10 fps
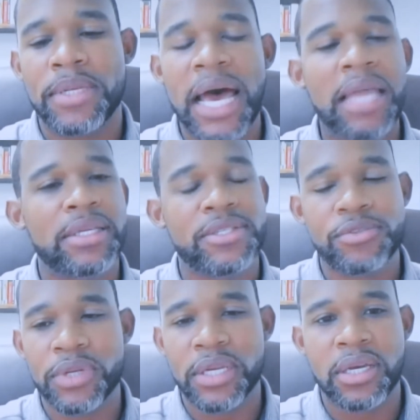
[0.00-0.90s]

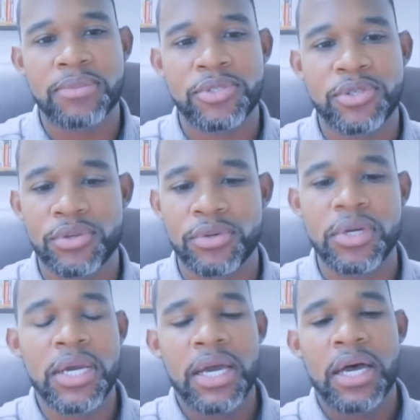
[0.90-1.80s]
knowledge when it comes
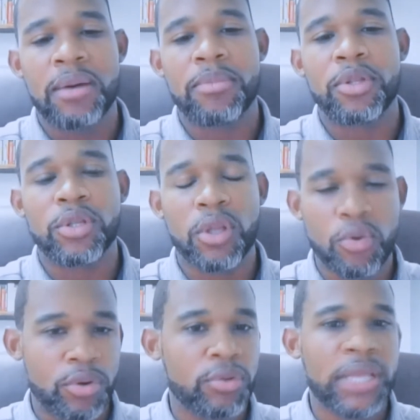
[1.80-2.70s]
to
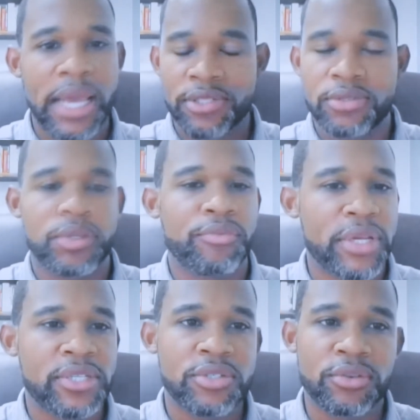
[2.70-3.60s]
local, national, and
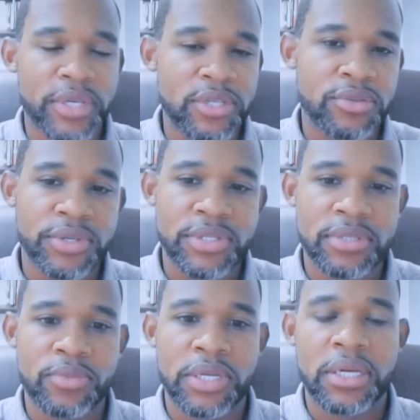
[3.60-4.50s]
regional
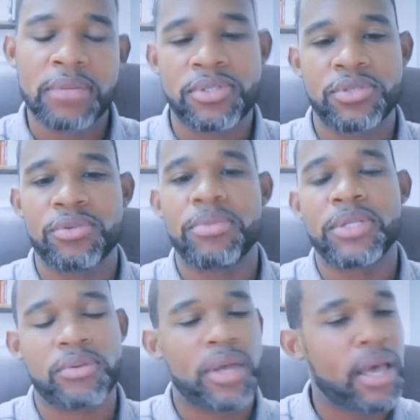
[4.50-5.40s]
resources when it comes to
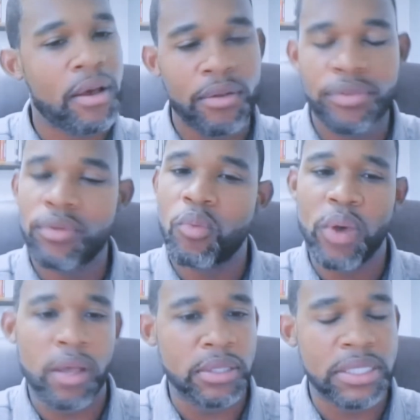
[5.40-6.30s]
mental health,
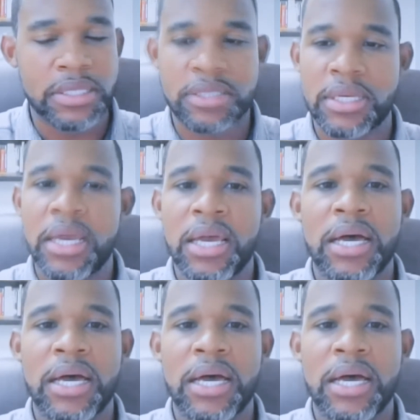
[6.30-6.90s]
wellness,